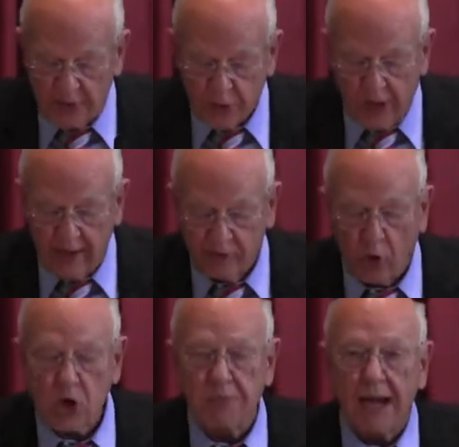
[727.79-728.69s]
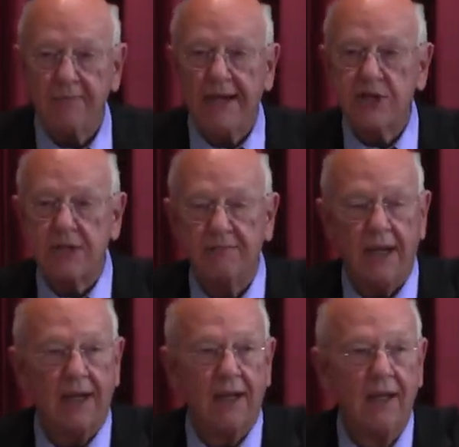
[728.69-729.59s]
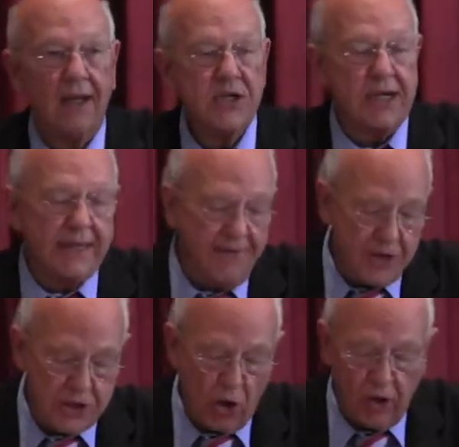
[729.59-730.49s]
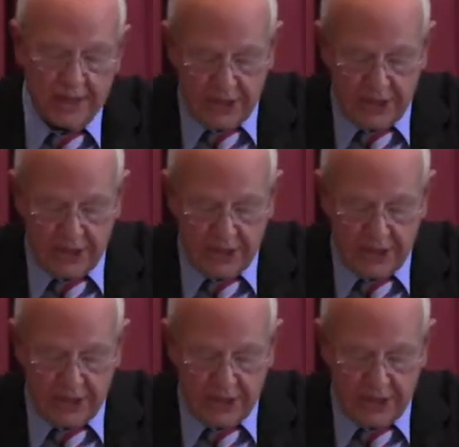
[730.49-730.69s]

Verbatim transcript: The number three, of course, might be uh, significant,